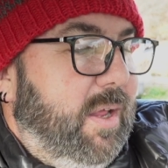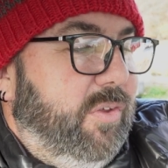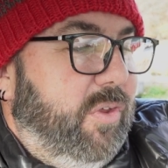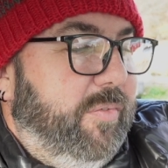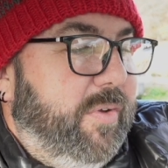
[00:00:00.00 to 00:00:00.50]

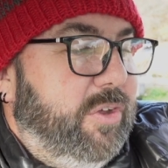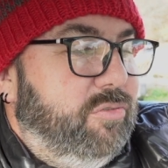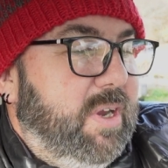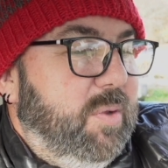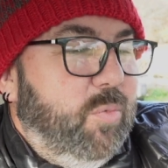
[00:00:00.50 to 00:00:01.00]
So the first
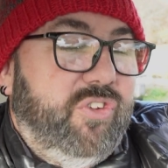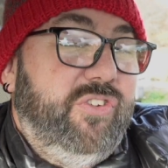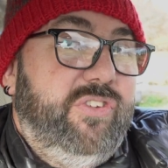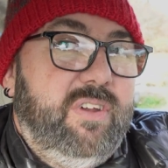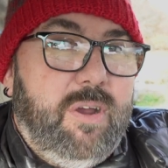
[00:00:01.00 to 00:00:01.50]
reading was
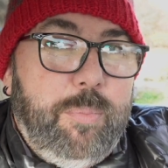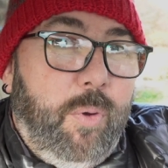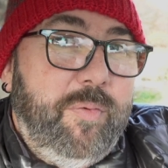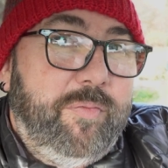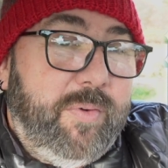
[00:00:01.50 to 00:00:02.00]

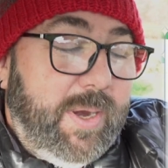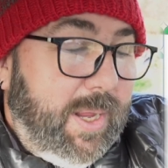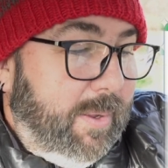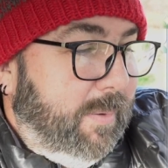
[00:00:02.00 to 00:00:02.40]
0.3,